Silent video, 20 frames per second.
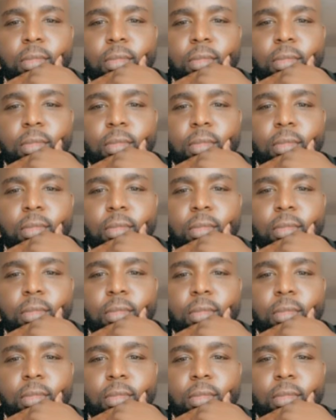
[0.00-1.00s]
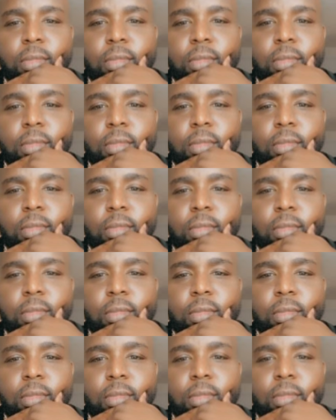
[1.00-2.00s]

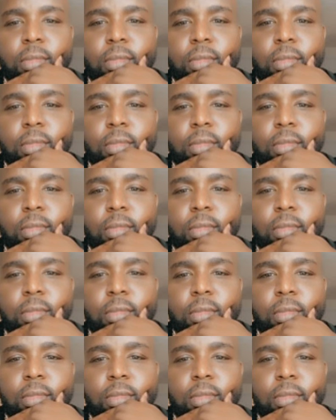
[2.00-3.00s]
[no speech]